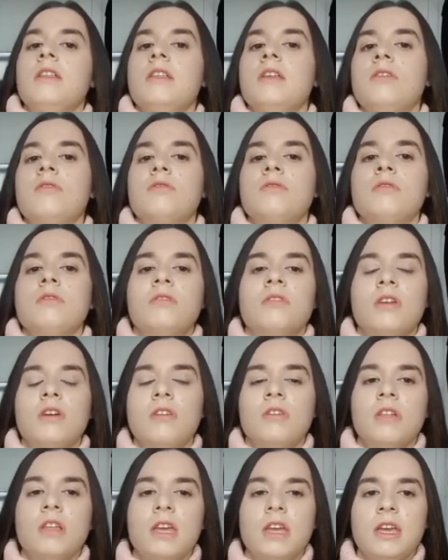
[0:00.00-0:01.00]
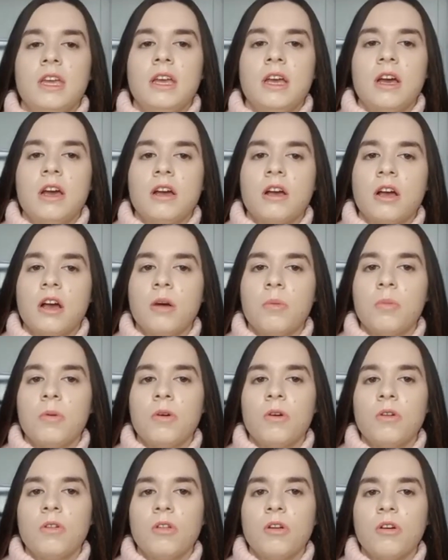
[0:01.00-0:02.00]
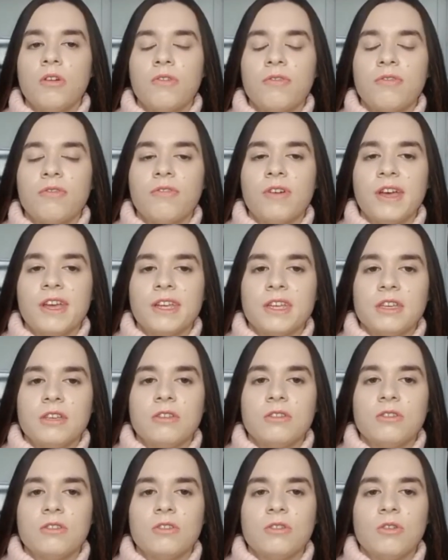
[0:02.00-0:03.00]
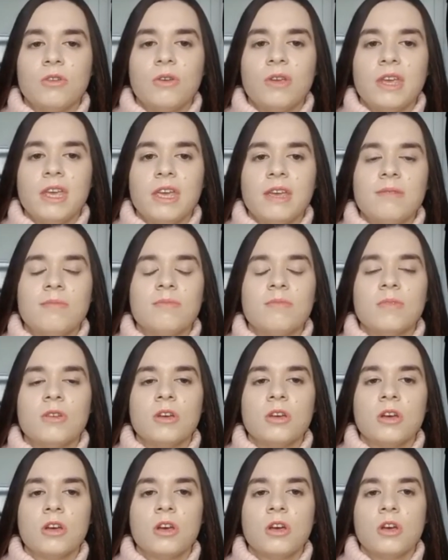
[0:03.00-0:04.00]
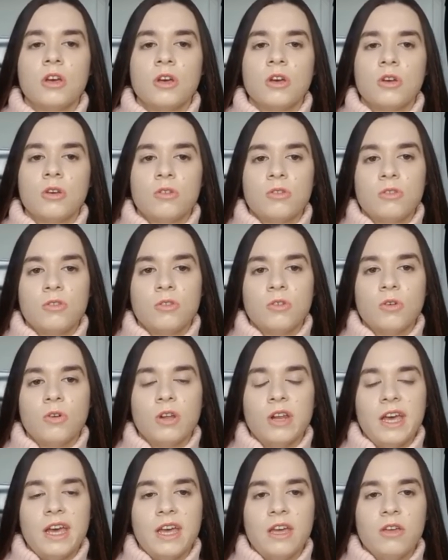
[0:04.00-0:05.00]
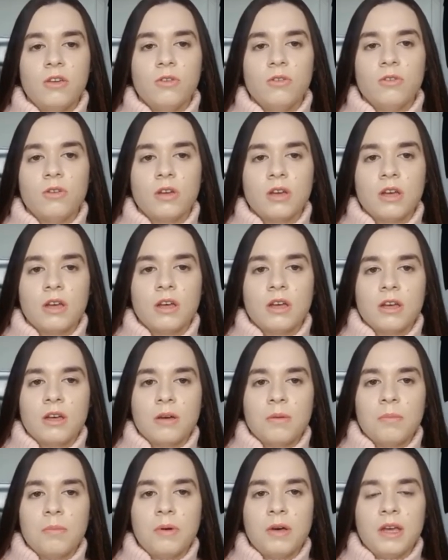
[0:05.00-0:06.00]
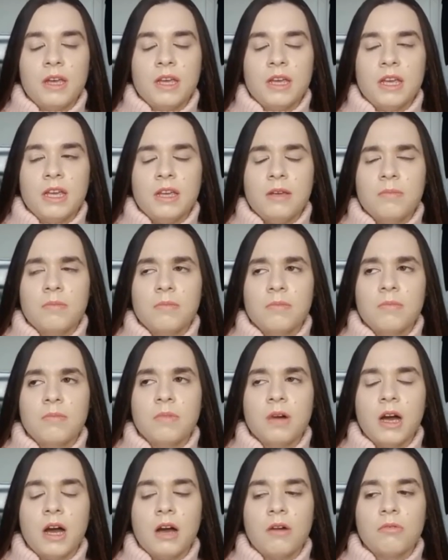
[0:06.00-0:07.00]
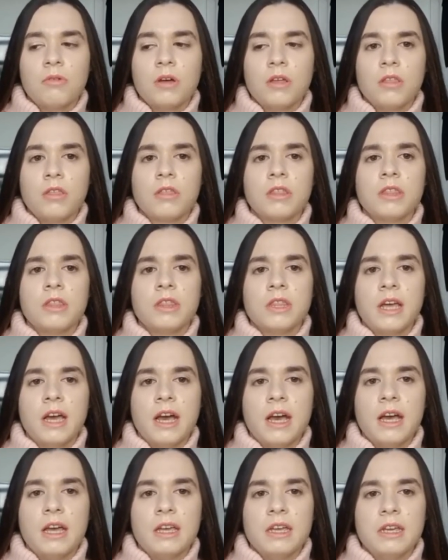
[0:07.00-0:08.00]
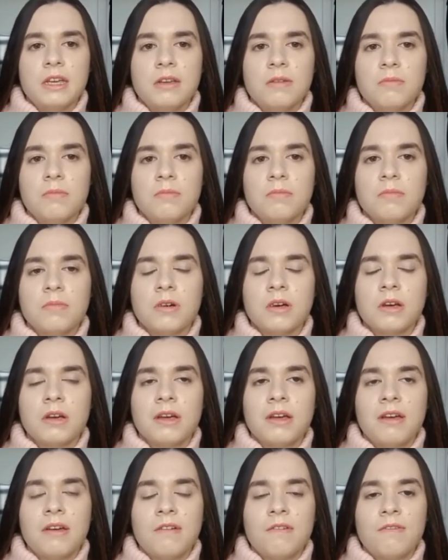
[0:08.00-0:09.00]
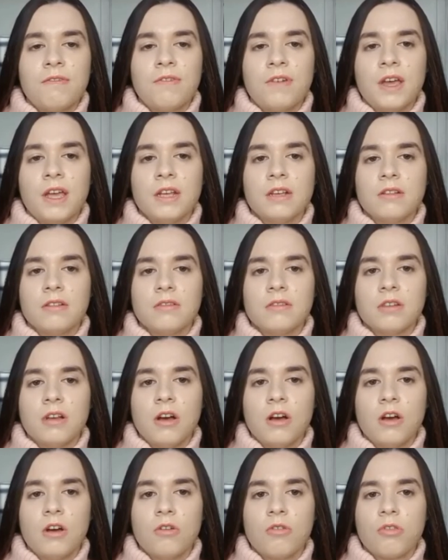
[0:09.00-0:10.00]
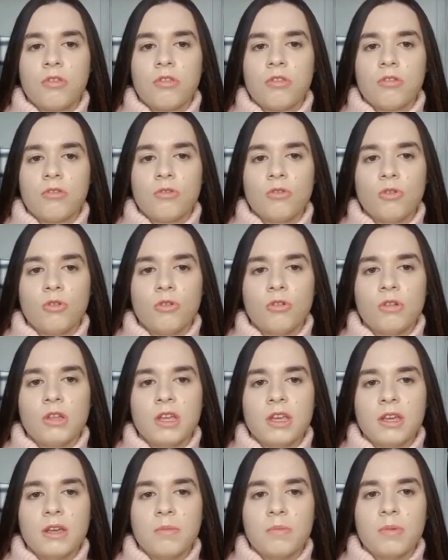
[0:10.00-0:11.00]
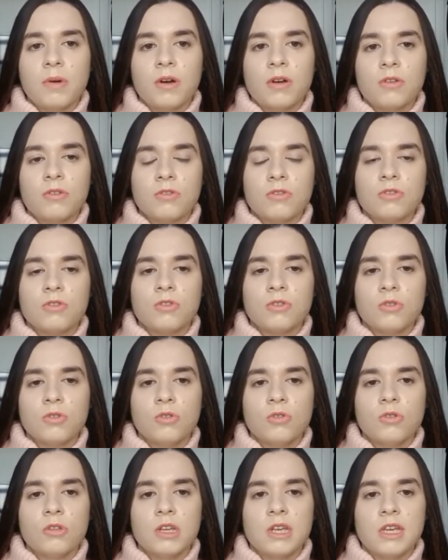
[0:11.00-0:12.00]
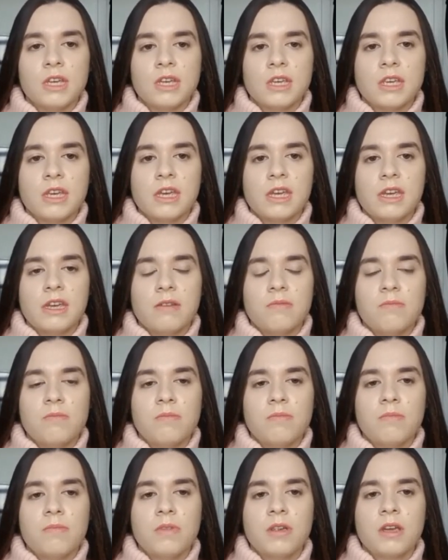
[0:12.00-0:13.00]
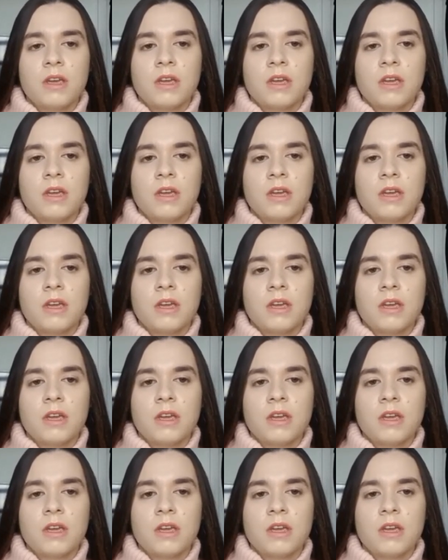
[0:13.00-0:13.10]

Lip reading: there's still a couple of things to sort out. But other than that, things are slowly but surely getting